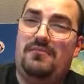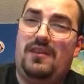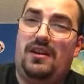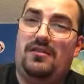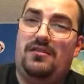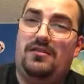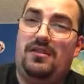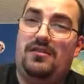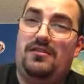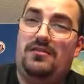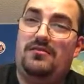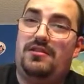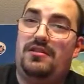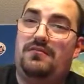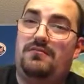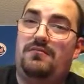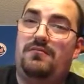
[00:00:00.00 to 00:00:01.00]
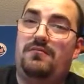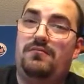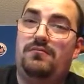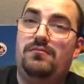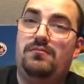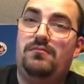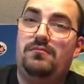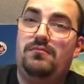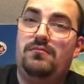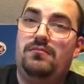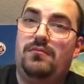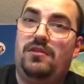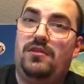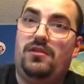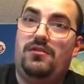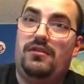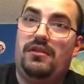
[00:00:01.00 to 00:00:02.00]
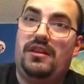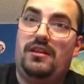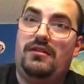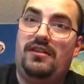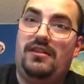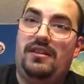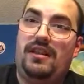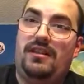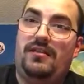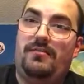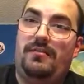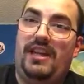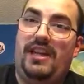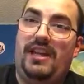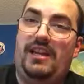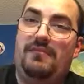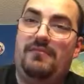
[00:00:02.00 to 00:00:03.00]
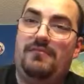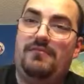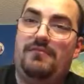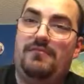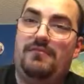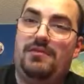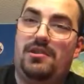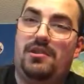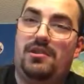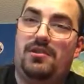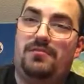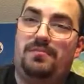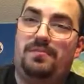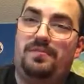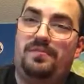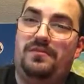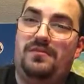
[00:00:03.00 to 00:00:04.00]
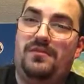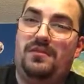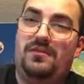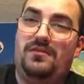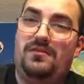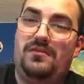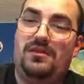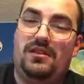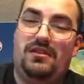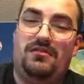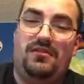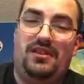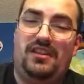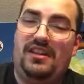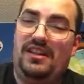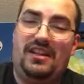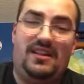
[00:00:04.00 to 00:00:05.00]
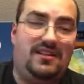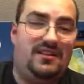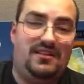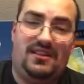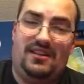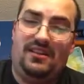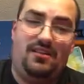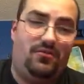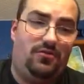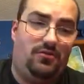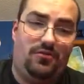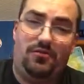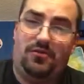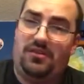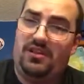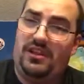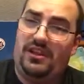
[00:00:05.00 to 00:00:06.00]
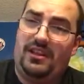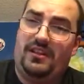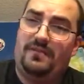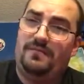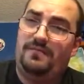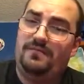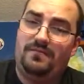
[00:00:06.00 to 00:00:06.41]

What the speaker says: I don't know, I was going down to take a pee, so didn't really get to see the whole thing.